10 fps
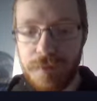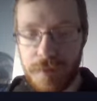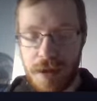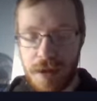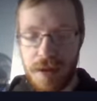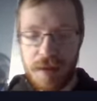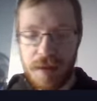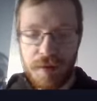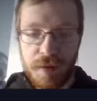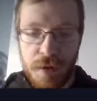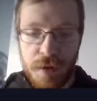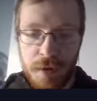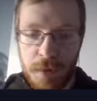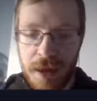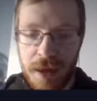Let's see who we
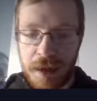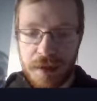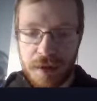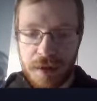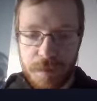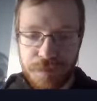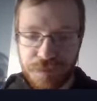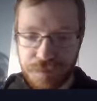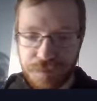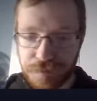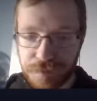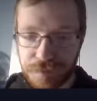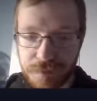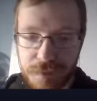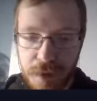get.
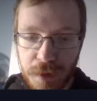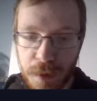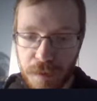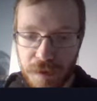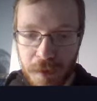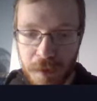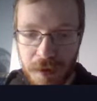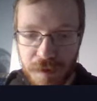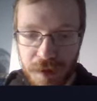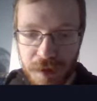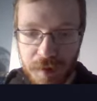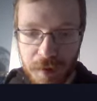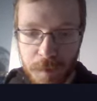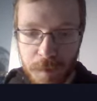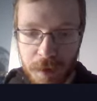Hopefully we find
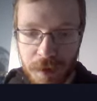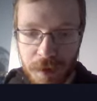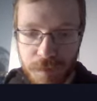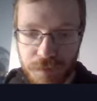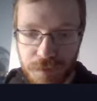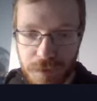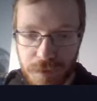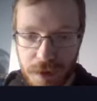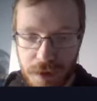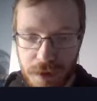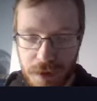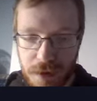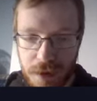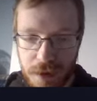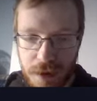someone
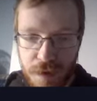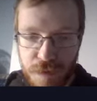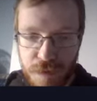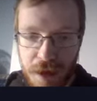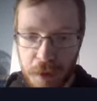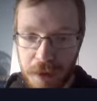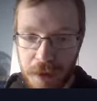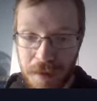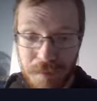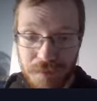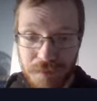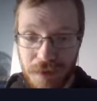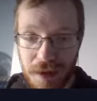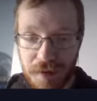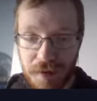fairly quickly. Let's
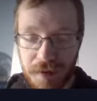see.